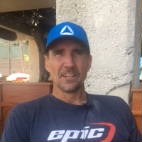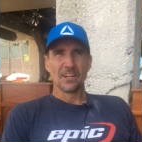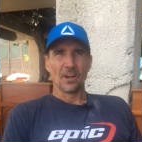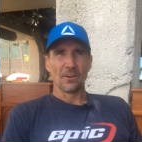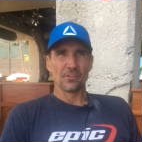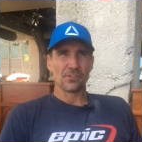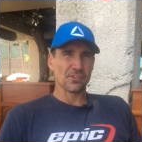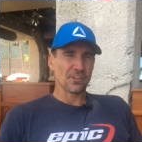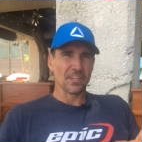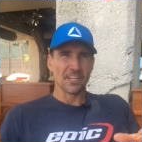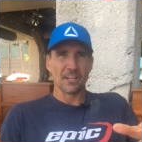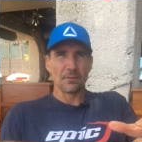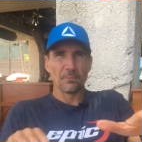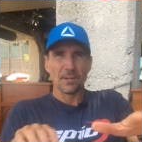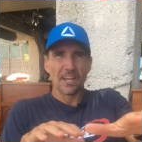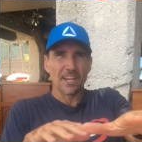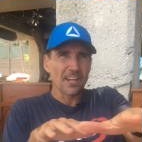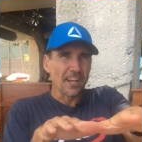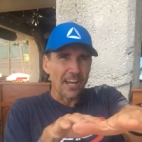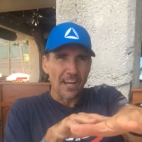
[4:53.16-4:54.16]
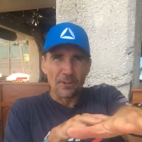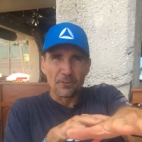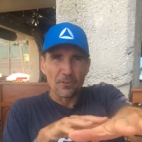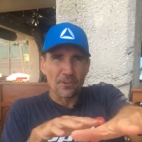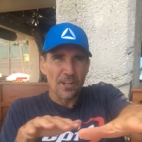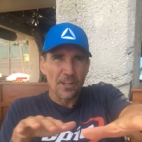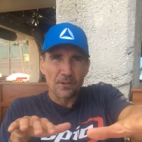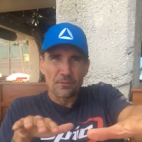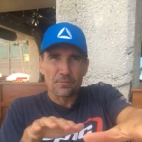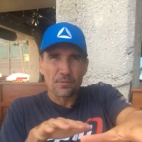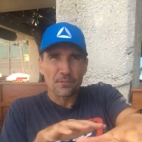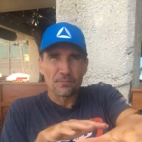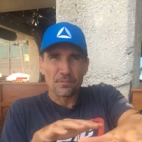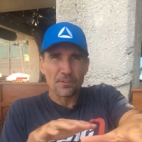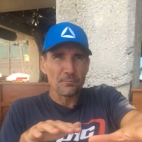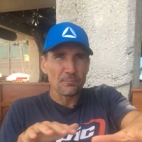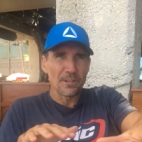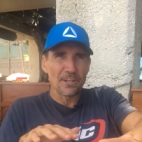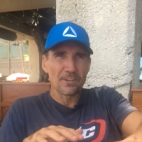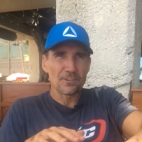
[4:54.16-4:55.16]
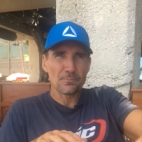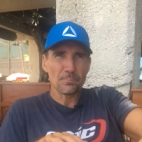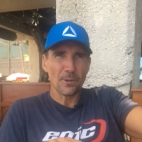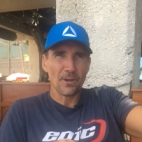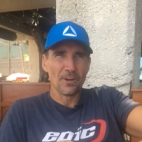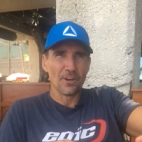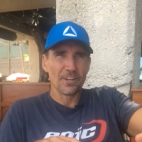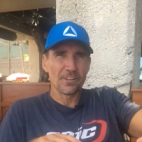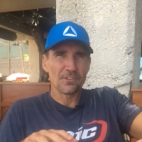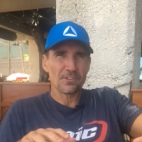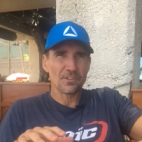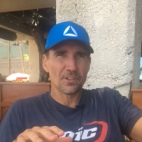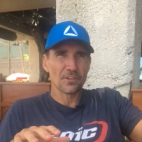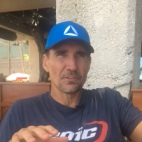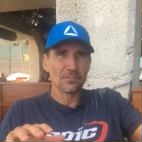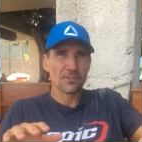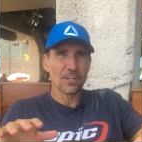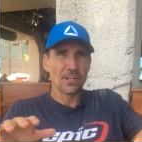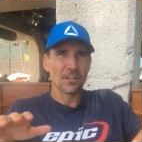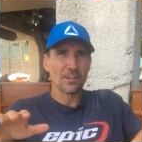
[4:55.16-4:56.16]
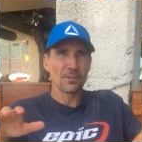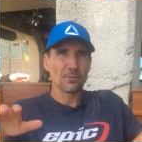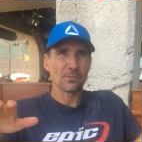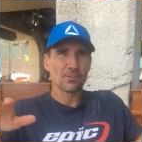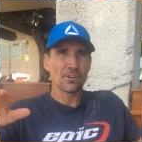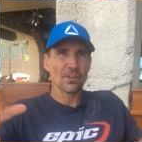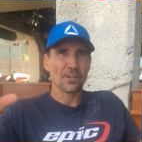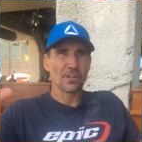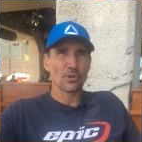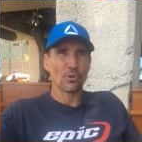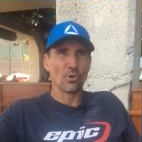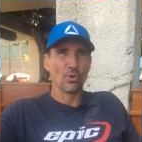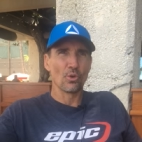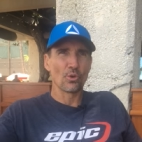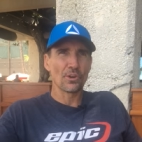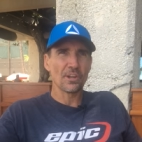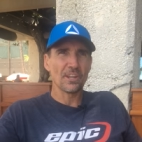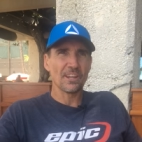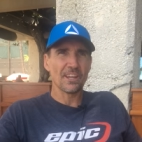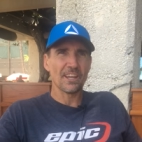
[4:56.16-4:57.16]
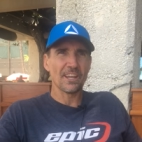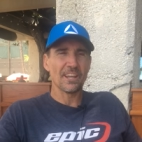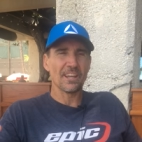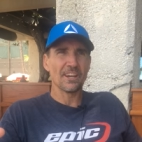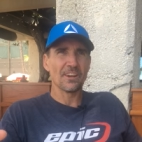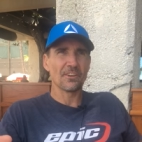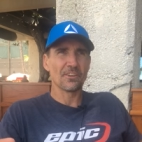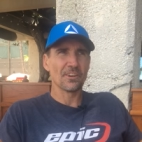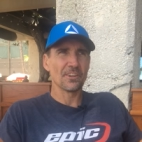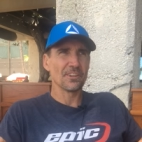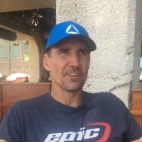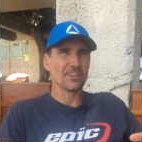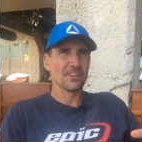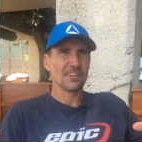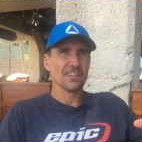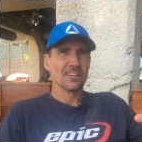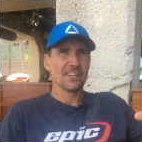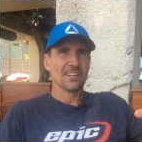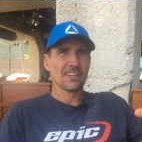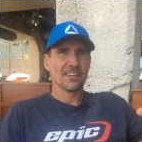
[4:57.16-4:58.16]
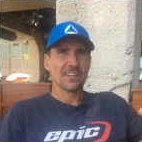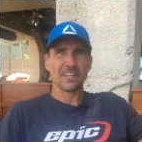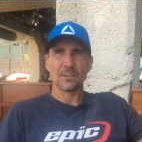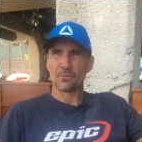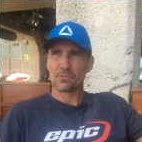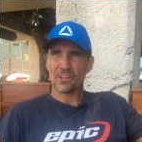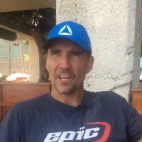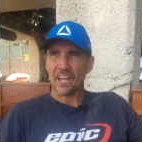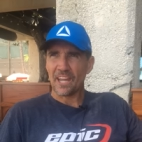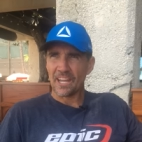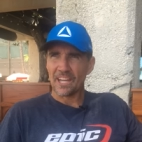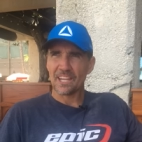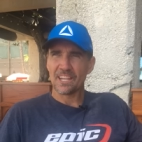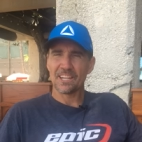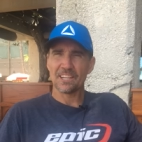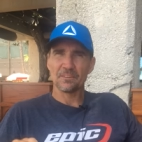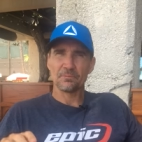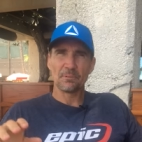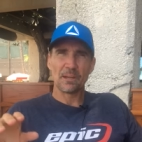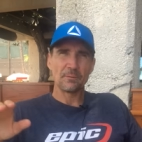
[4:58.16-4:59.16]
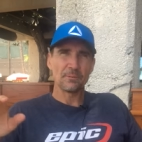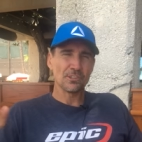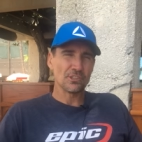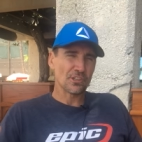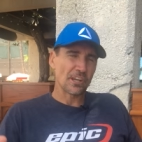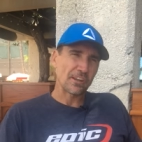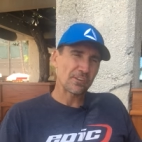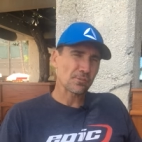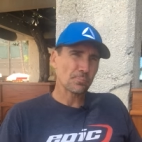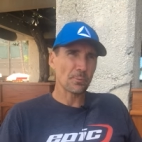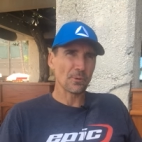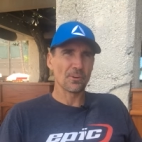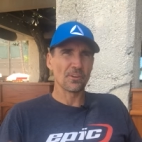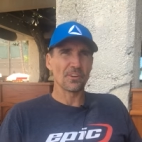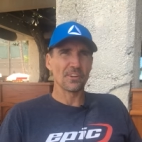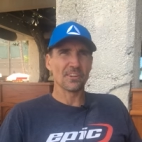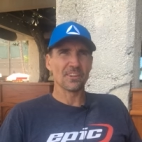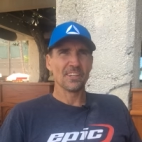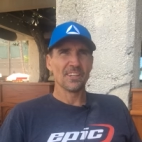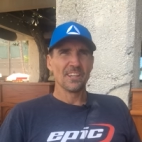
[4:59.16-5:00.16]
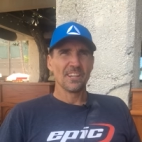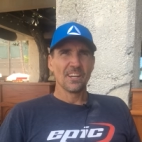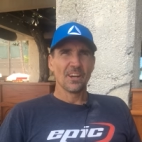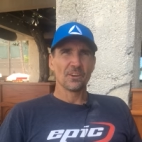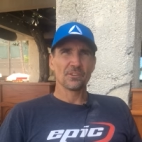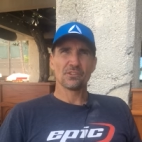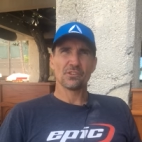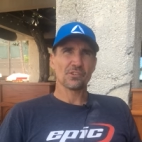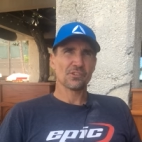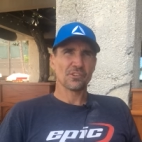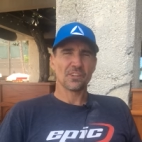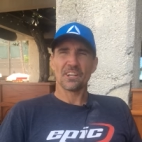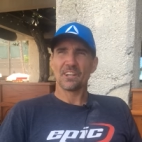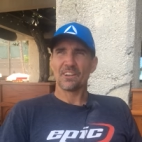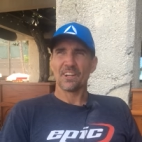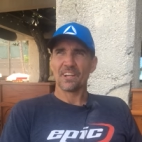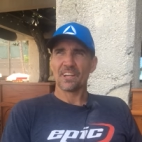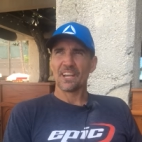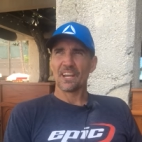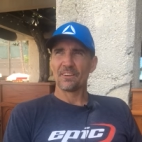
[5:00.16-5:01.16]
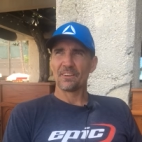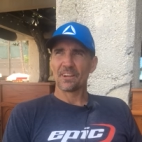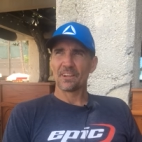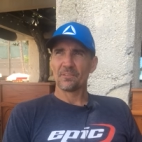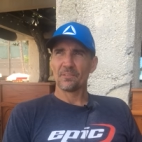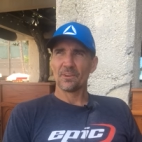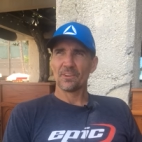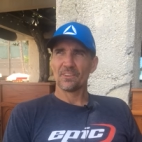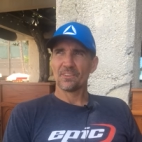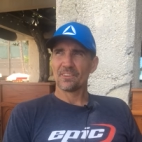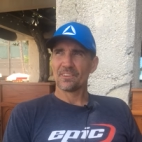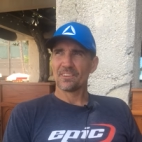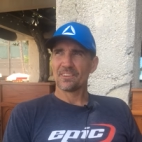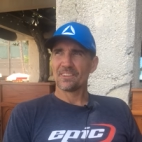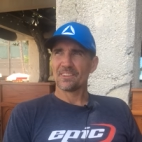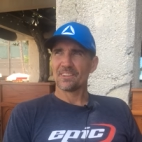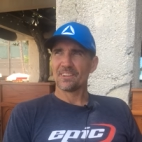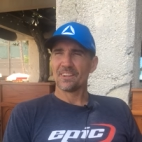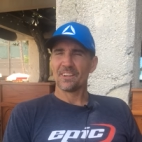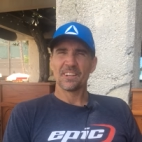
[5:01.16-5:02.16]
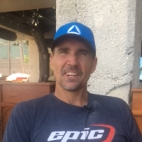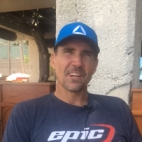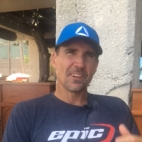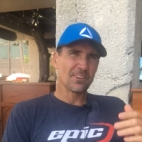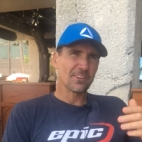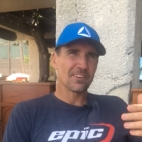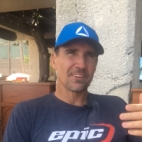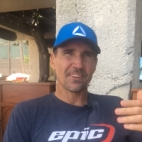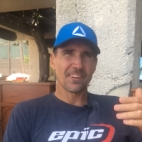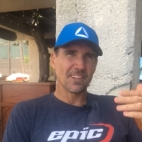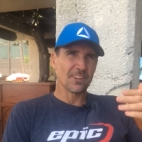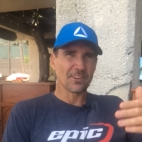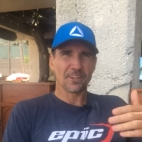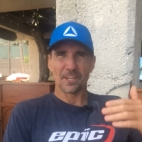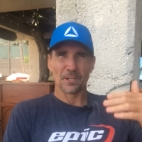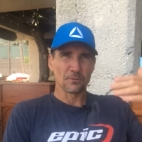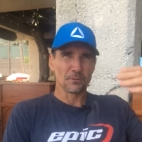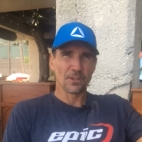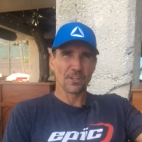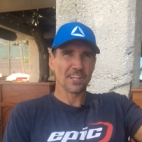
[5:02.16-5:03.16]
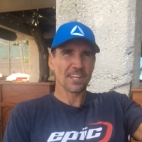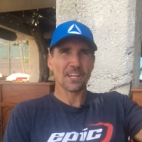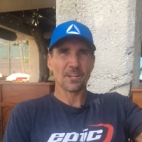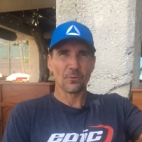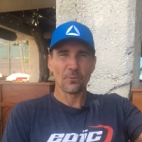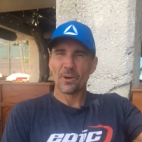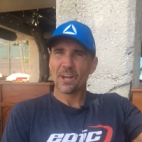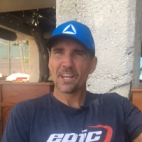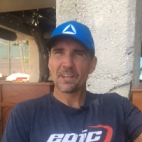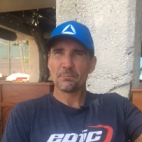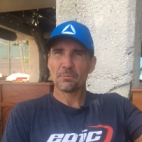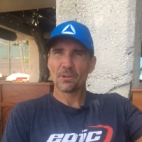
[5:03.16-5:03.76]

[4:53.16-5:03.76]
I was sitting about 100-150 meters behind, sort of, you know, there was like Corey there, and I think it was Hank and maybe Jasper, and I was just sitting there going, well, I know that they're not going to really get away,